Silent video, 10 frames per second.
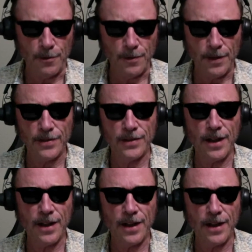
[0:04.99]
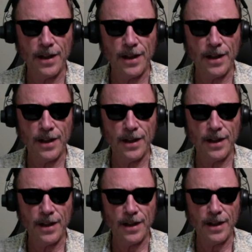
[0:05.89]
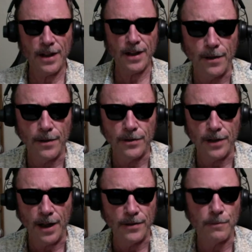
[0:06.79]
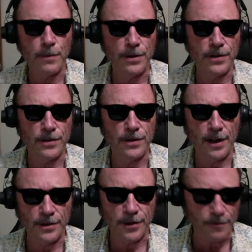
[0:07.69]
This is Galactic bringing you another science presentation.